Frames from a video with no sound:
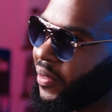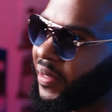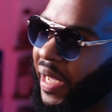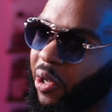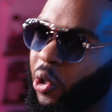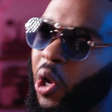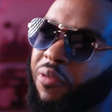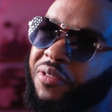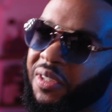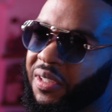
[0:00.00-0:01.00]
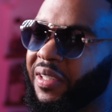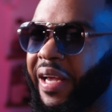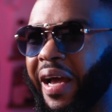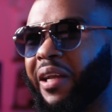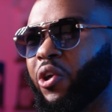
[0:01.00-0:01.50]
shout out Loft.
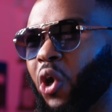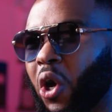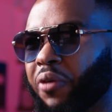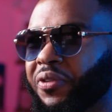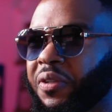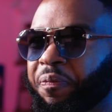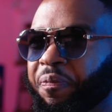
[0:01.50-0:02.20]
Yeah, Loft,